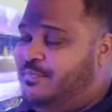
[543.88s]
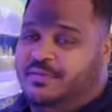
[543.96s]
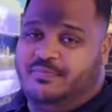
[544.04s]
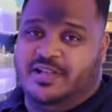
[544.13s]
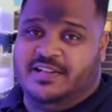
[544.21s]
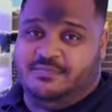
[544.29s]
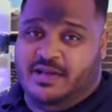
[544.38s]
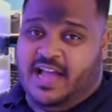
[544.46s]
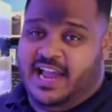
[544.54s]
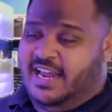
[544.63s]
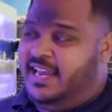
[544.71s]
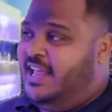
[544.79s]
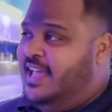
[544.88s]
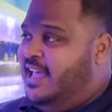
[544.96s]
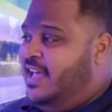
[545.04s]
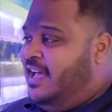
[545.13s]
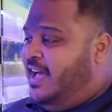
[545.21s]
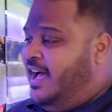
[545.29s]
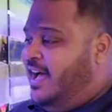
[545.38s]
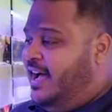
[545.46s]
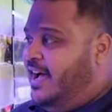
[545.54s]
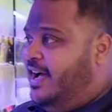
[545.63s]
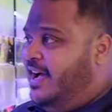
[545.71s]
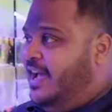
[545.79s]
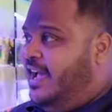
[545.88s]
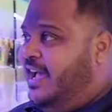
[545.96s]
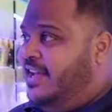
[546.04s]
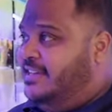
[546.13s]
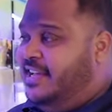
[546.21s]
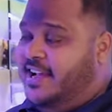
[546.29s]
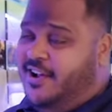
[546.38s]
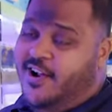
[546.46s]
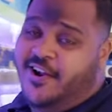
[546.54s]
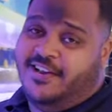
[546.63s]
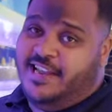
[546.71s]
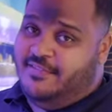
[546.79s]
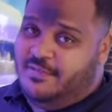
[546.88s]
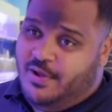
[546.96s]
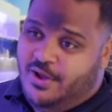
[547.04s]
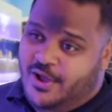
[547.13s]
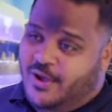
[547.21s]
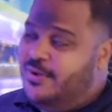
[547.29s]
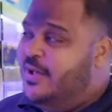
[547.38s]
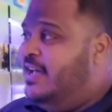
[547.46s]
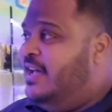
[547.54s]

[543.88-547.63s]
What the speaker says: me build mine. And her and David Bono,